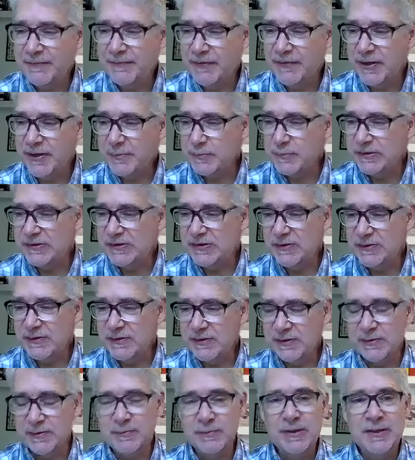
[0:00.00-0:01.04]
of their
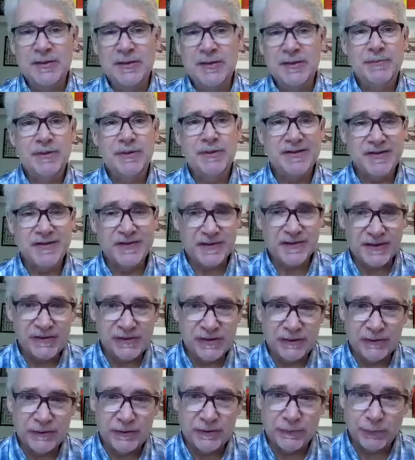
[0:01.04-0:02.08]
material, but it's
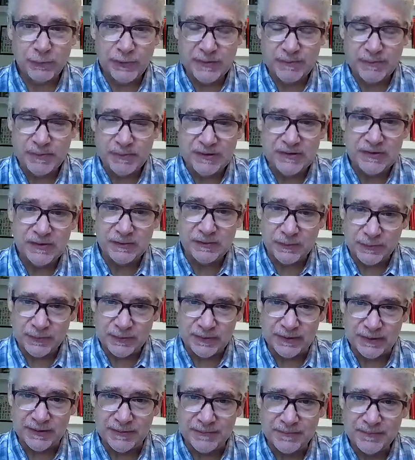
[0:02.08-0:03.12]
such a creepy
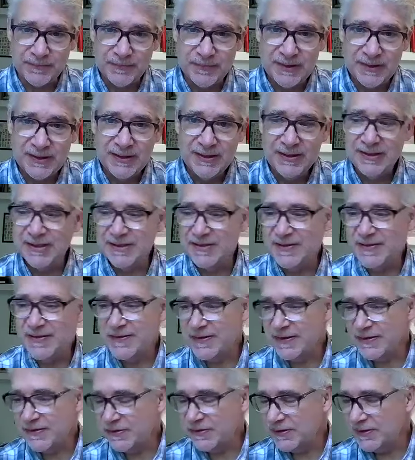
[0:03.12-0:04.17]
story. It's
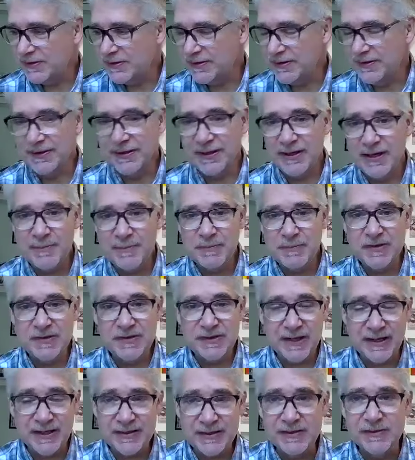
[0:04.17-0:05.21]
such an
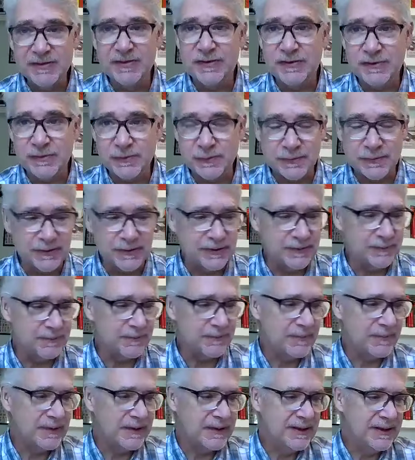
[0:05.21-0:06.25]
upsetting story.
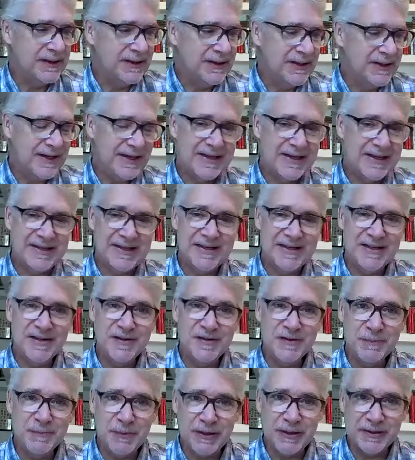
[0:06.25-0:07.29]
And it
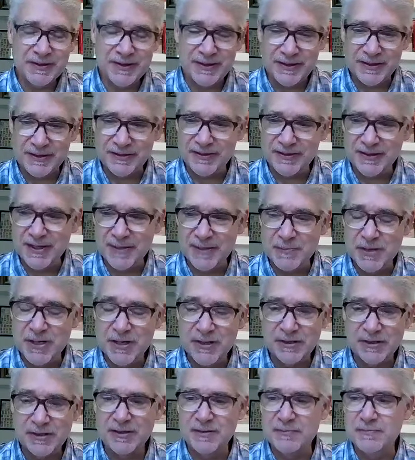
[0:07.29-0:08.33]
is about the
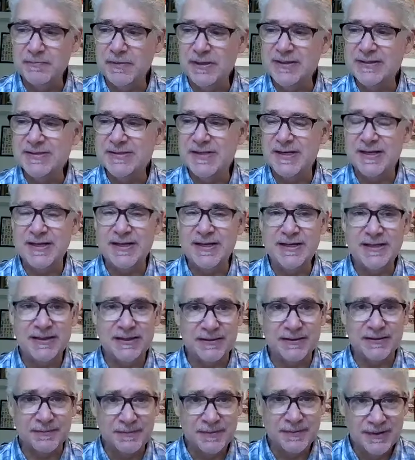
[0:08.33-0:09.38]
American
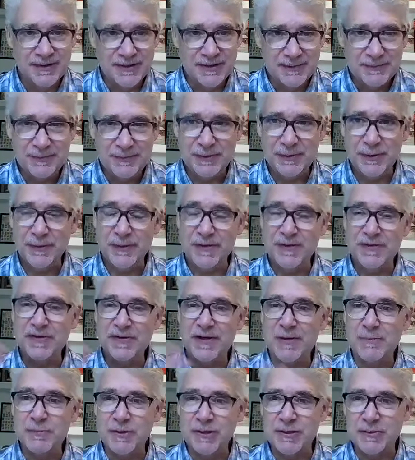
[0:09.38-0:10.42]
mundane, the
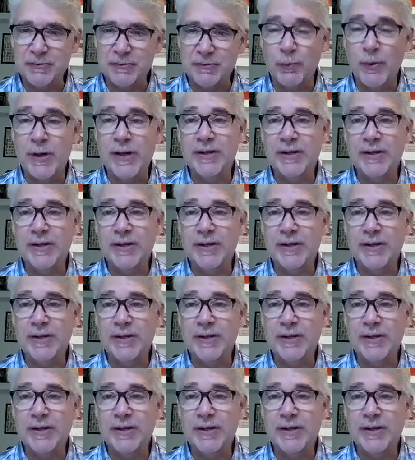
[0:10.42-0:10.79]
suburbs,